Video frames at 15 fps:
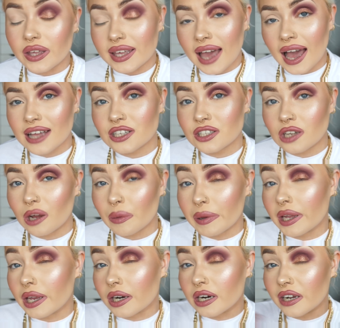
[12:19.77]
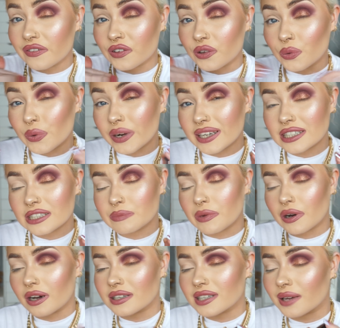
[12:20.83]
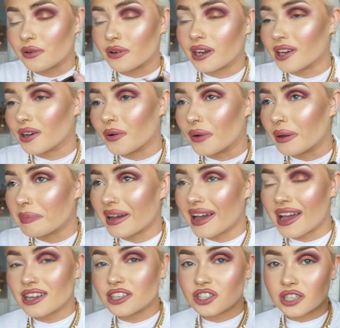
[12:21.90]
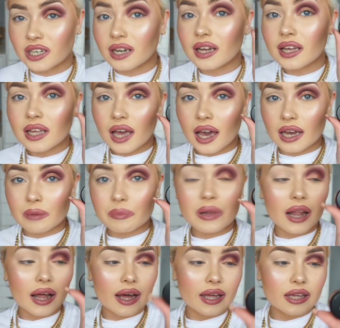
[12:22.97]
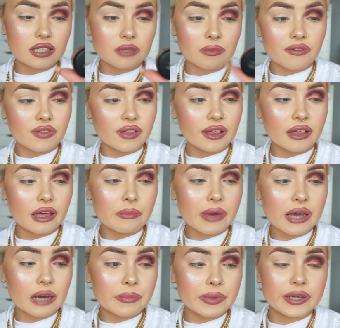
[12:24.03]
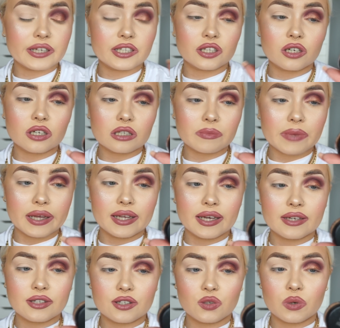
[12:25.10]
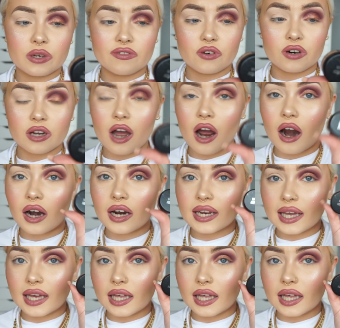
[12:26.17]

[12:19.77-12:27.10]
You can stop here if you wish, but I'm going to go a wee bit extra and apply some of the Makeup Edition Cosmetics 24 Karat